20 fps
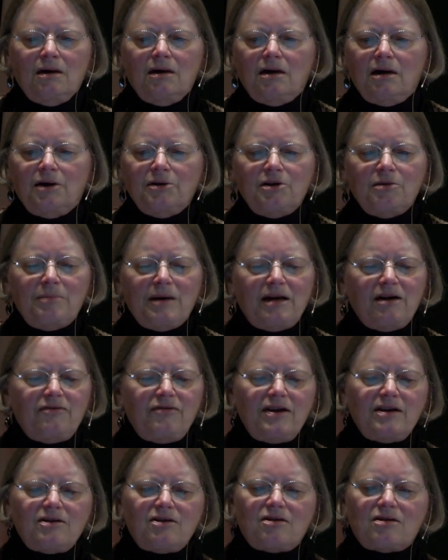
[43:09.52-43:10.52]
Other
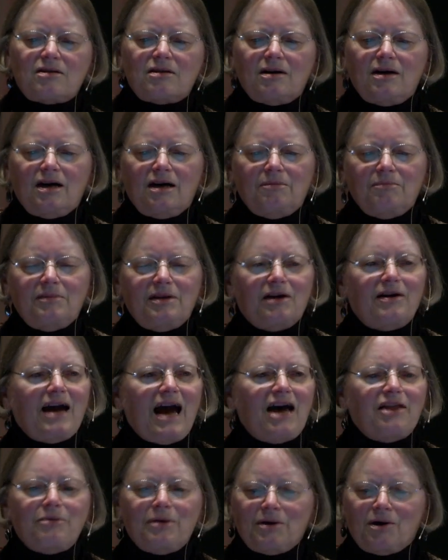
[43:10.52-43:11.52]
benefits, they're
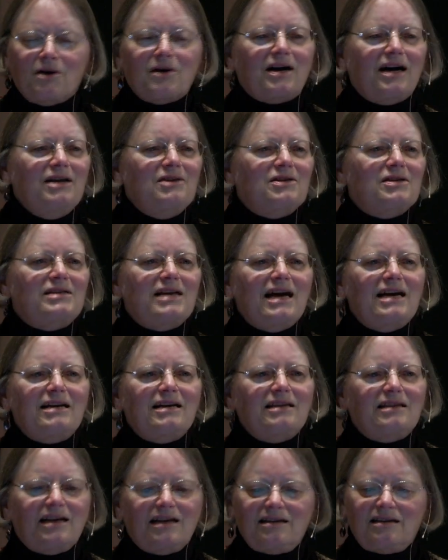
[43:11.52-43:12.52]
gathering all kinds of
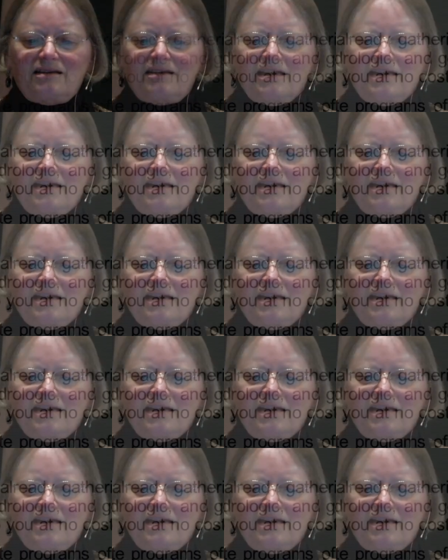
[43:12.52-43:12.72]
data that